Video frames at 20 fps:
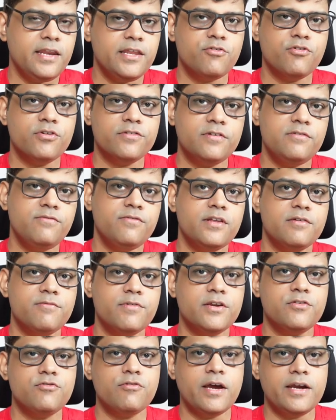Any question, feel
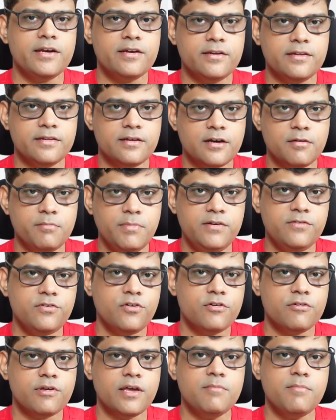free to add in the comments
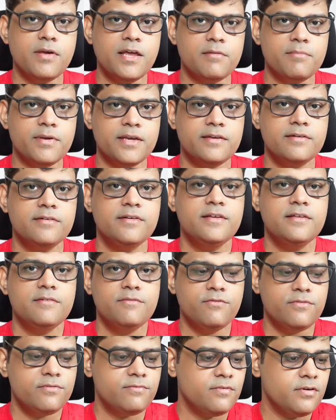or you can mail me.
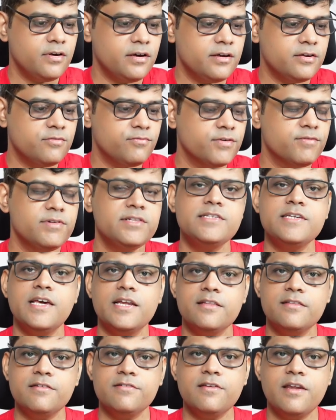Uh, we will see
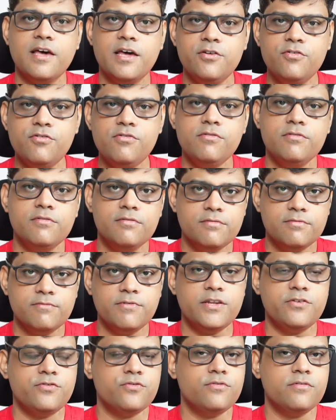another scenario
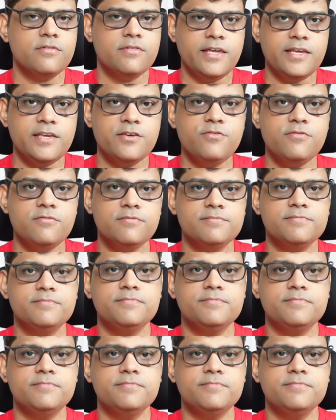very soon. Thank you.